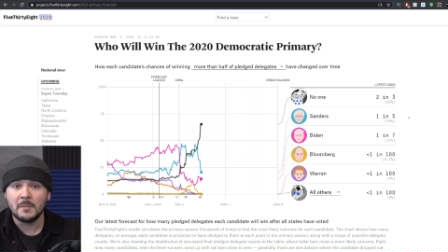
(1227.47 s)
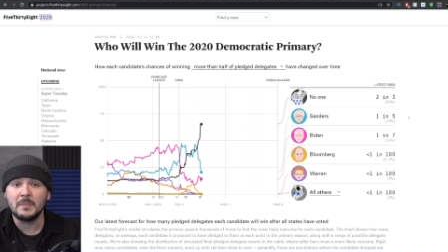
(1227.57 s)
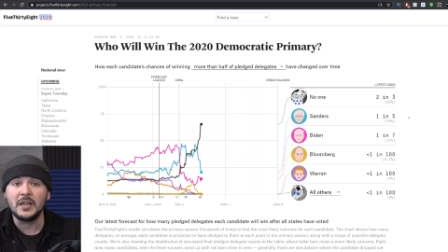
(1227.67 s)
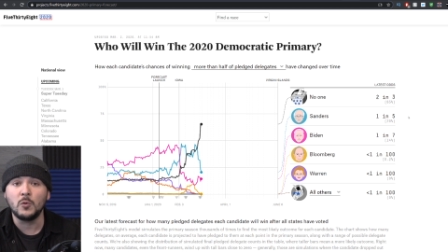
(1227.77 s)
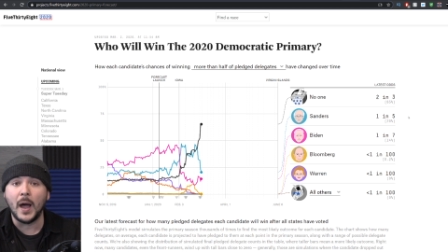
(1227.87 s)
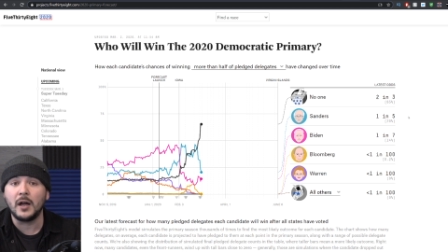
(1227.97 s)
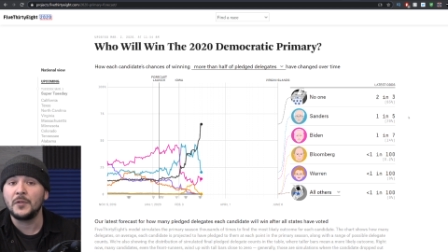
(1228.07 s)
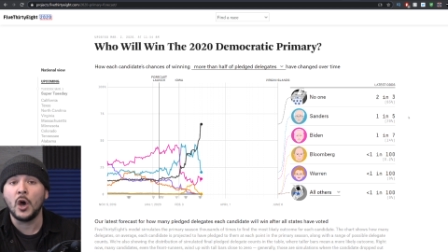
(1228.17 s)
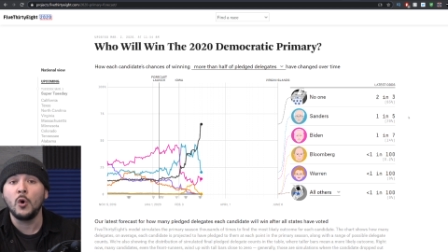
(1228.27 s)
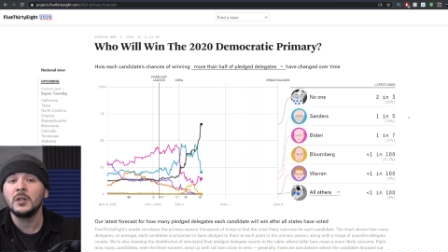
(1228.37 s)
Meanwhile,
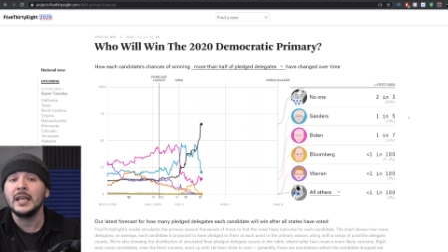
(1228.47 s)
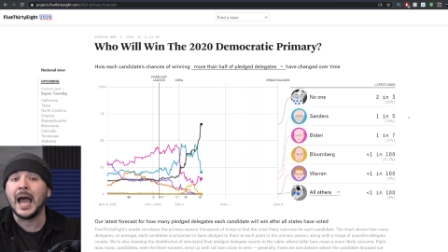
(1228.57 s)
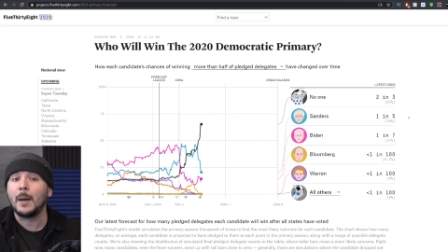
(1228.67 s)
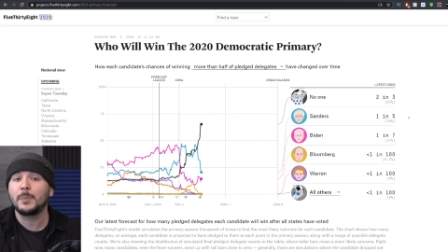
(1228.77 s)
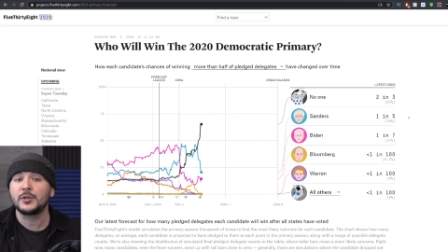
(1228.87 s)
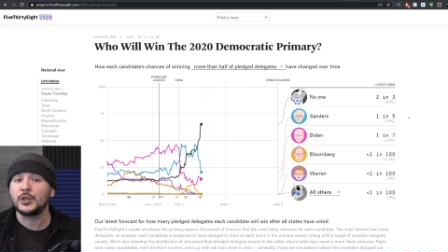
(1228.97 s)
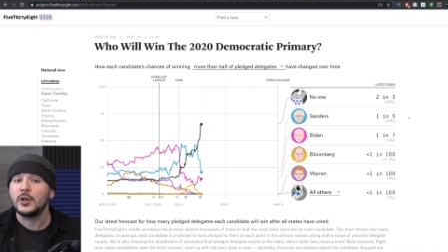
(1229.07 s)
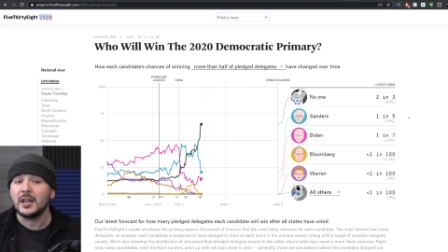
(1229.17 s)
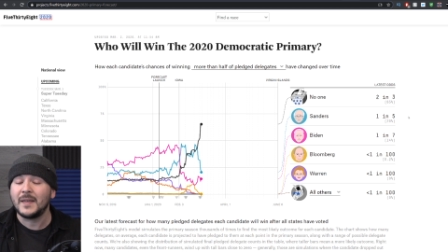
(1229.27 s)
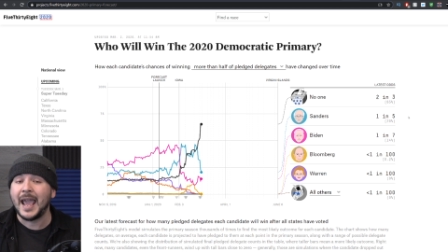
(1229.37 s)
the only
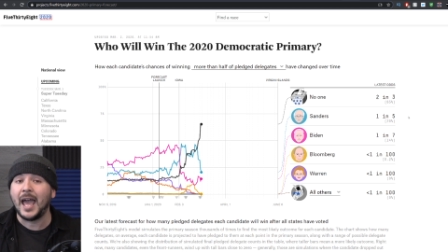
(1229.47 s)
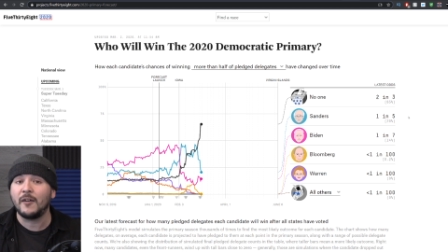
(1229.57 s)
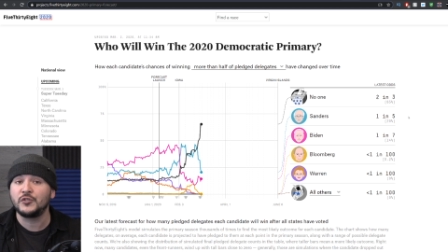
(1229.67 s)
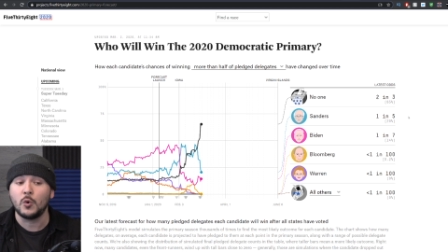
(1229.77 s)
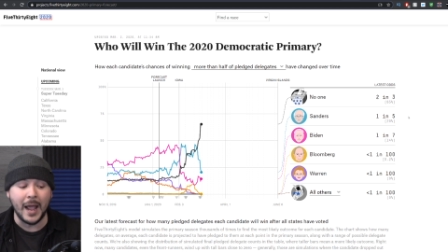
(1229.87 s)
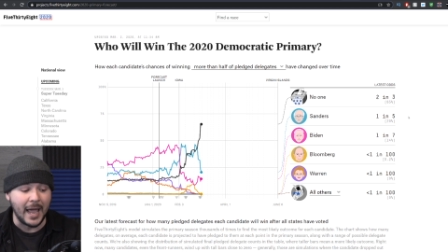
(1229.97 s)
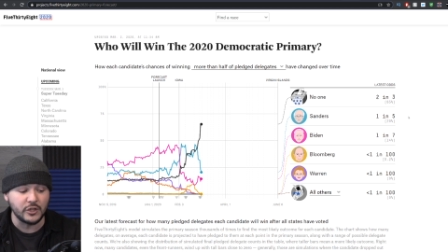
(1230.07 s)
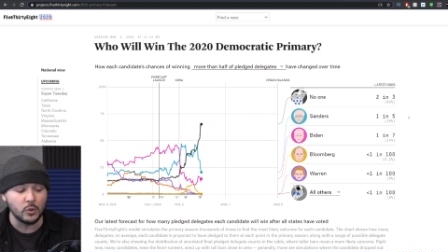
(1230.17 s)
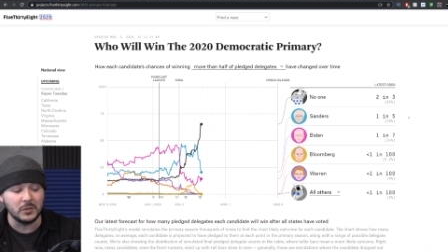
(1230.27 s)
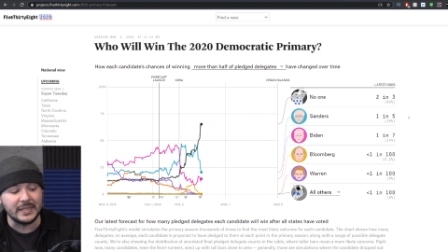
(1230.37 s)
opportunity they have to
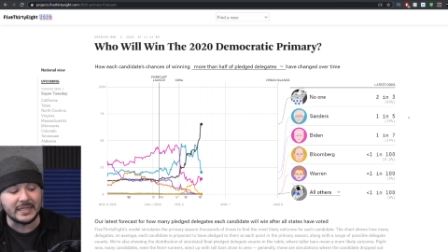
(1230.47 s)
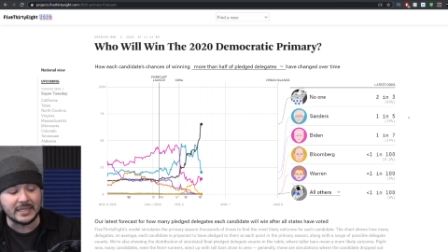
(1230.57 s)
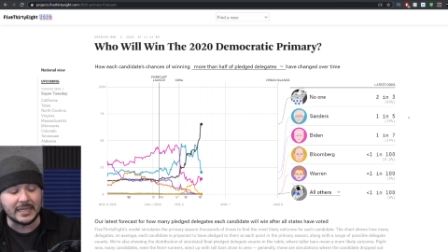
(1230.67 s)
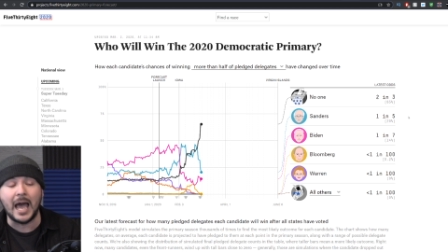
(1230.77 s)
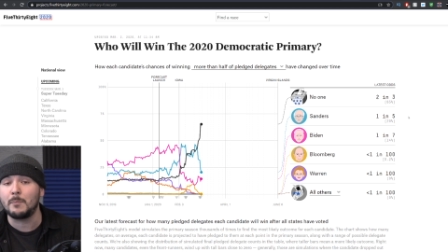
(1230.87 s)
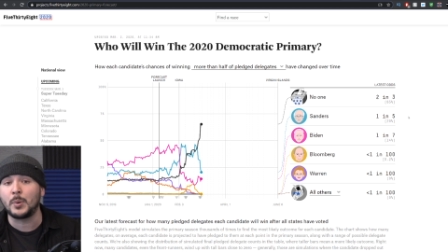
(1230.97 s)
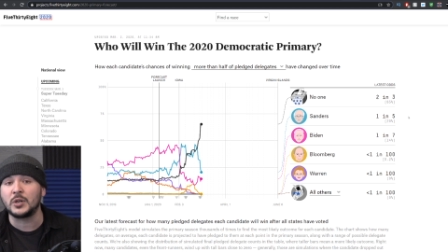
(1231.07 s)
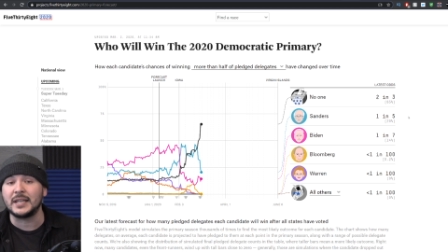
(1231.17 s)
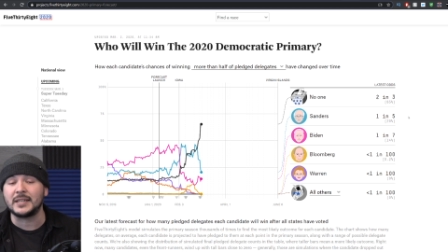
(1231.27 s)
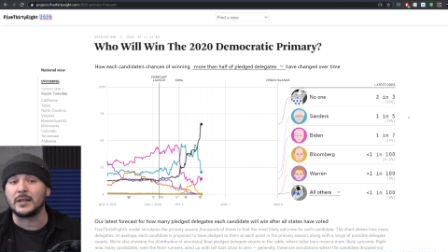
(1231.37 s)
actually stop
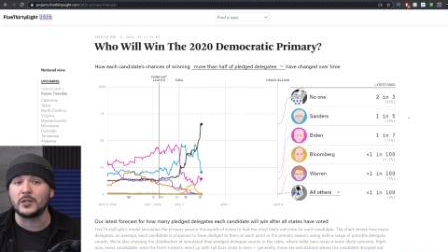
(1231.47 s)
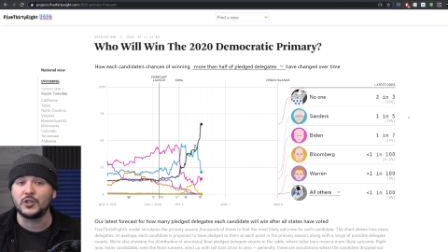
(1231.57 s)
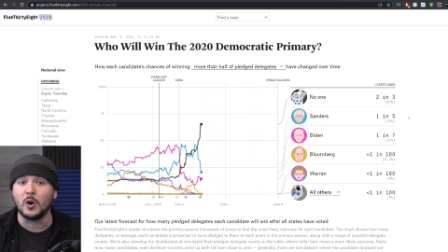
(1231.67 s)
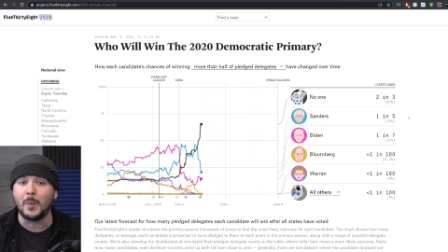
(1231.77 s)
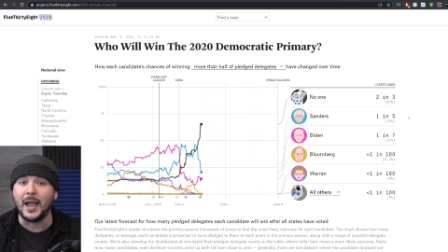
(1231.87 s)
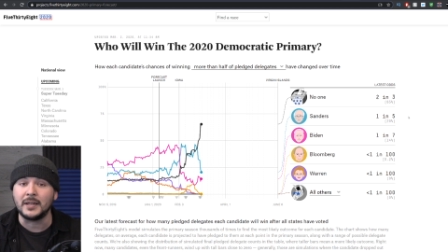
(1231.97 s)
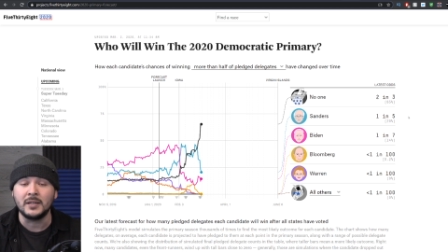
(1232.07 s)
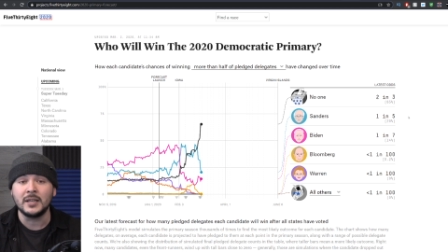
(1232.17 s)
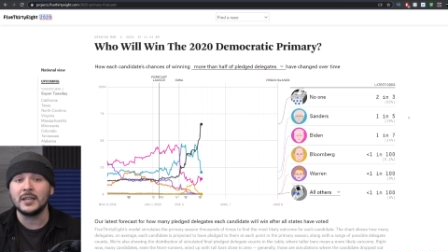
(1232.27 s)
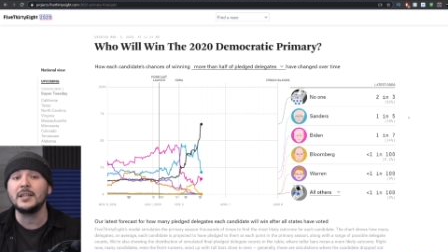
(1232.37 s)
Bernie Sanders, Joe
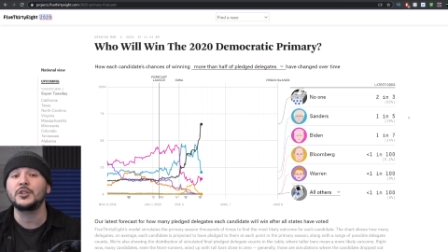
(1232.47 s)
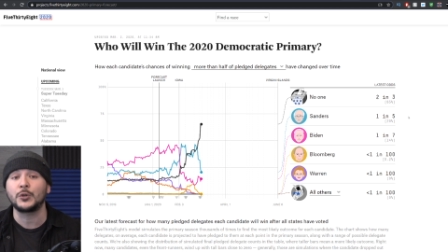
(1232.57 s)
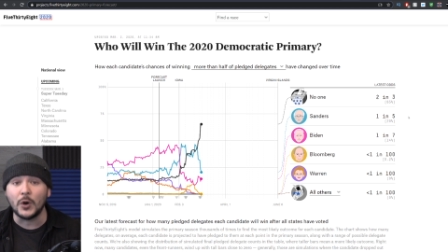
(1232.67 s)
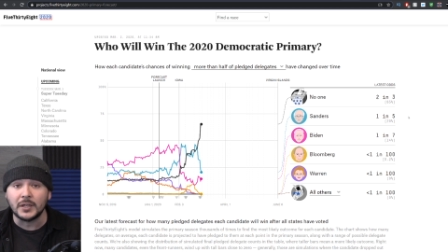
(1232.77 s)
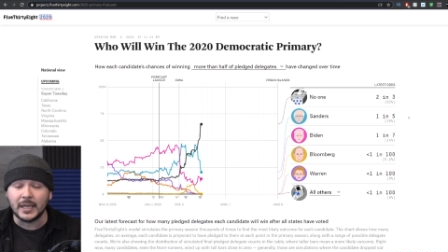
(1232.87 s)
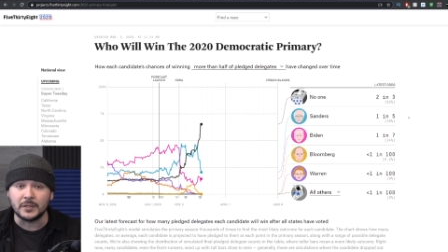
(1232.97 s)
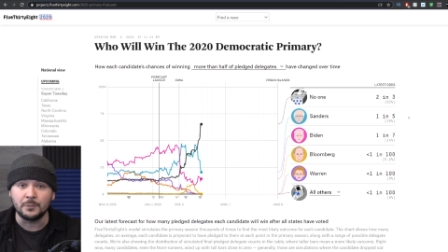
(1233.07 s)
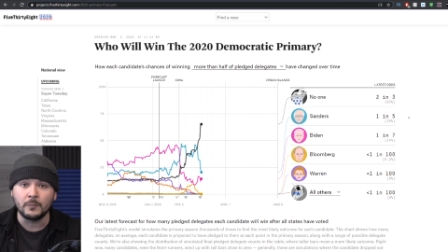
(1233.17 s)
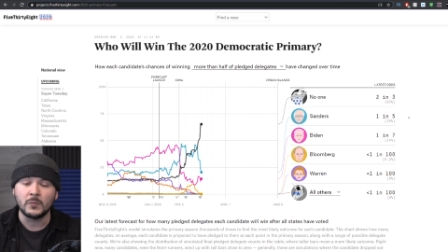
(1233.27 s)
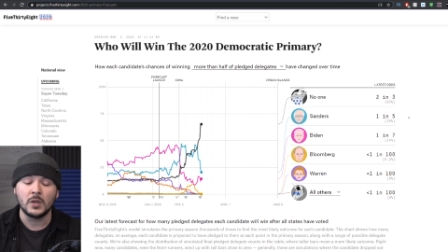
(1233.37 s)
Biden, is crooked.